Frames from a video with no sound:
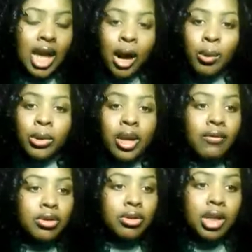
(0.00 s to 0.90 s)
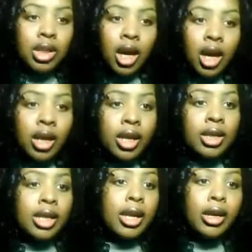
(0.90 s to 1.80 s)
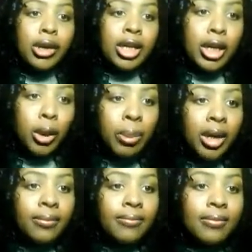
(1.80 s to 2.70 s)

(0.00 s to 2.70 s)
I would never trust her. Then they're gonna Yelp it.